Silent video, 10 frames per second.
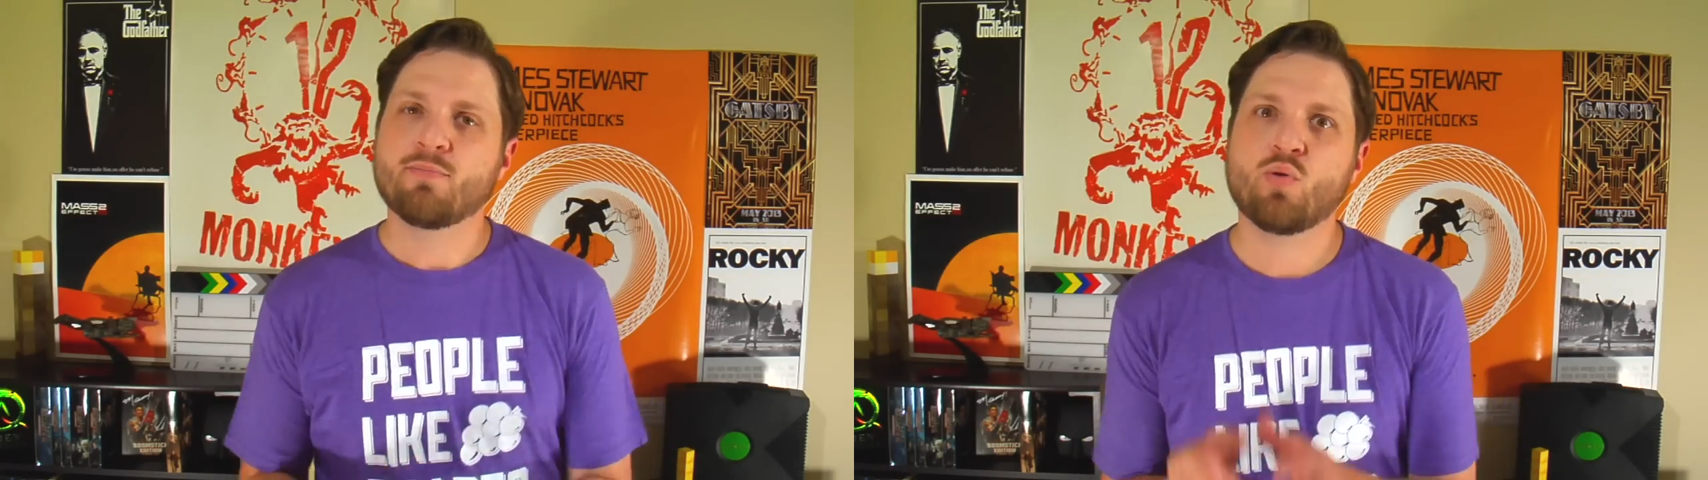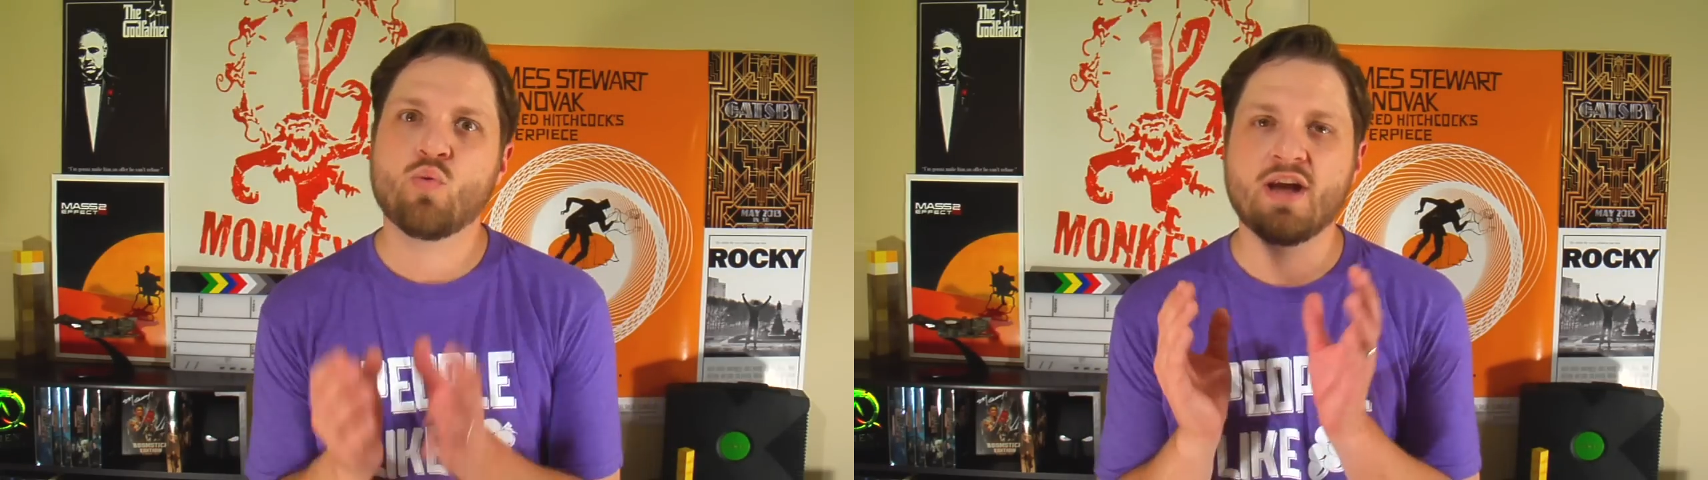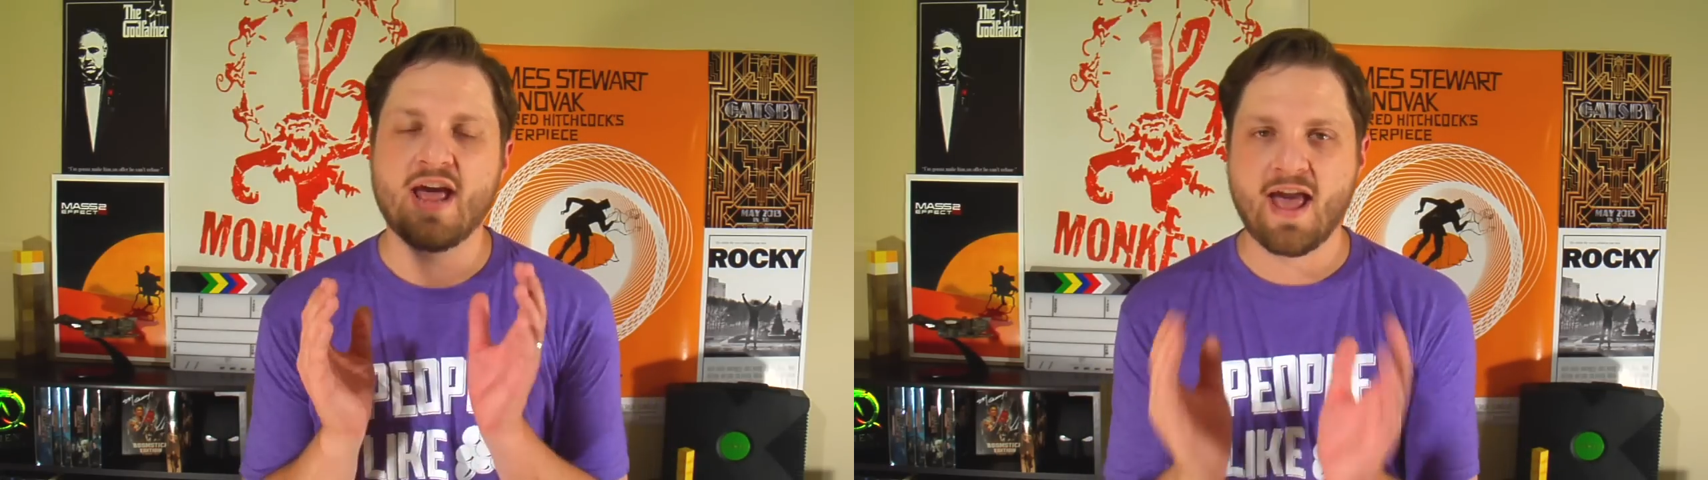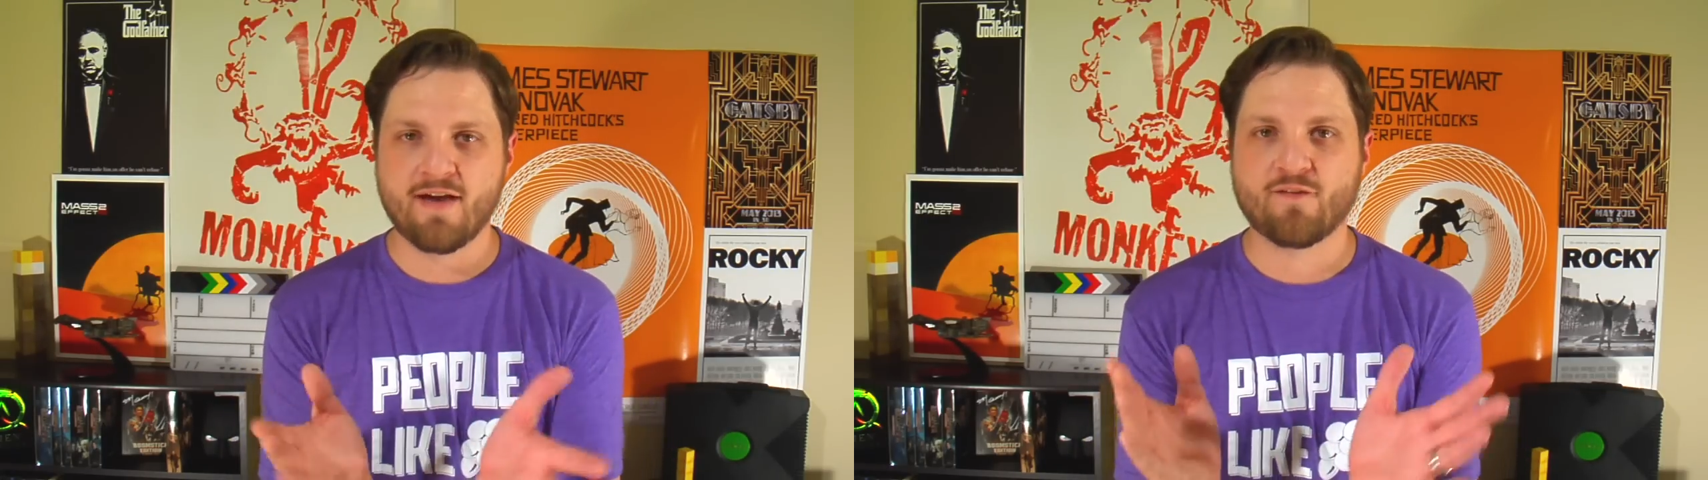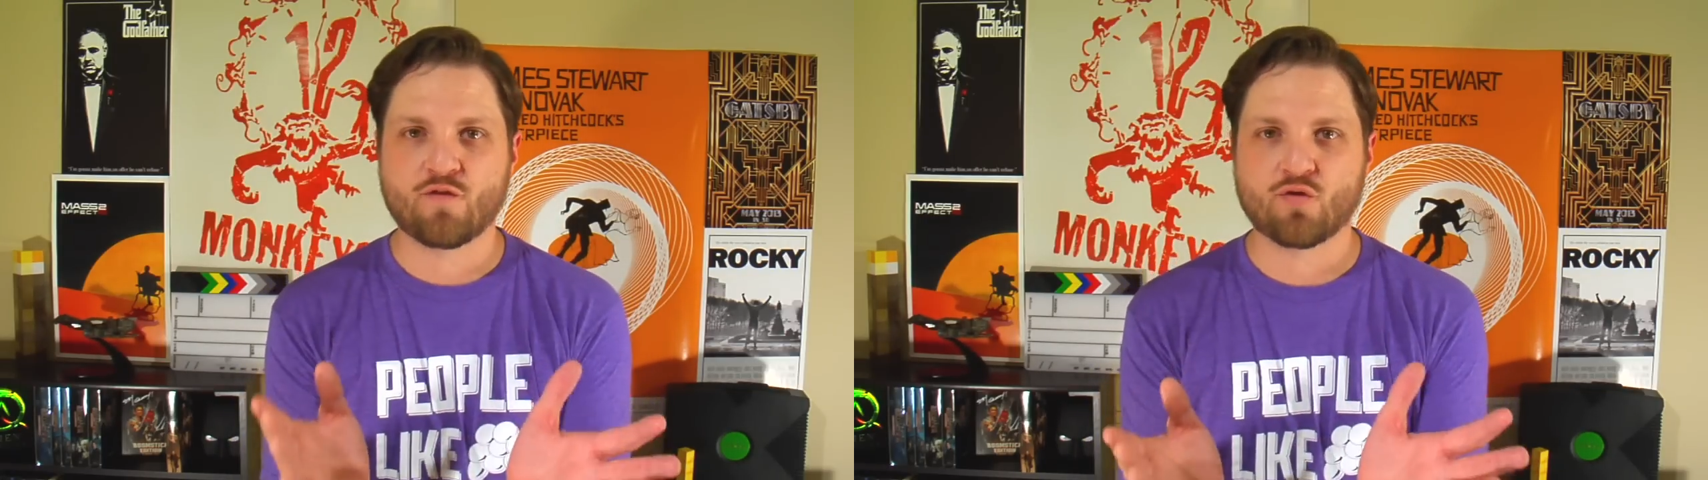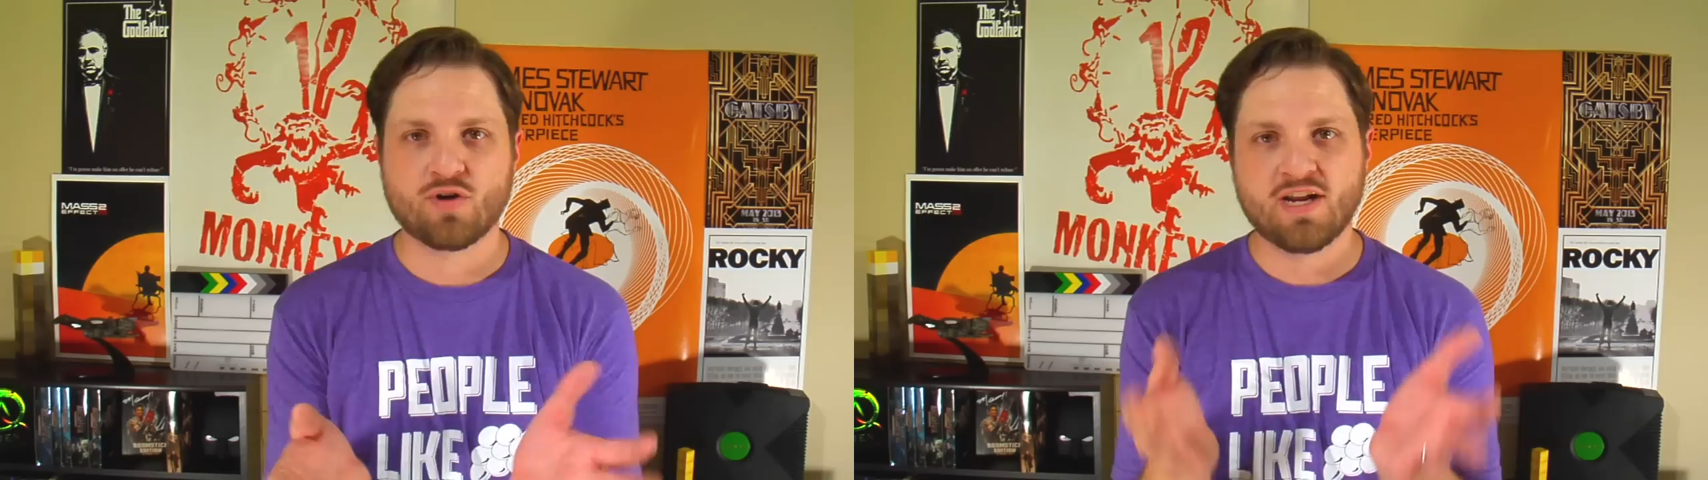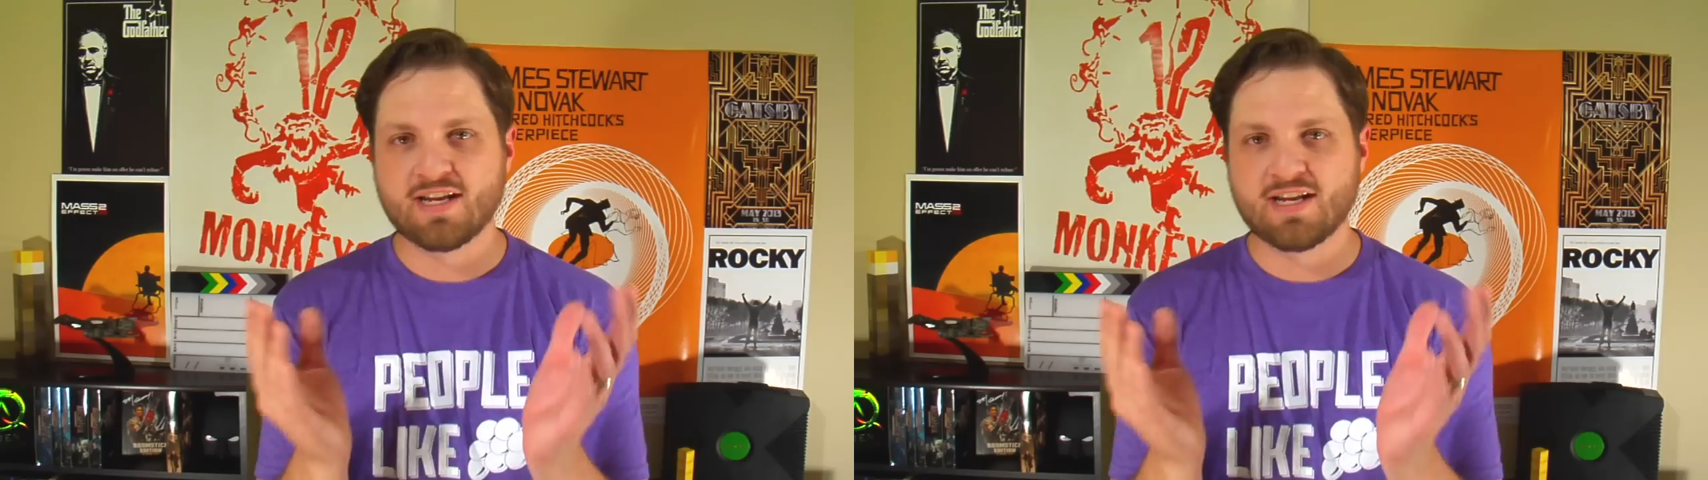But when every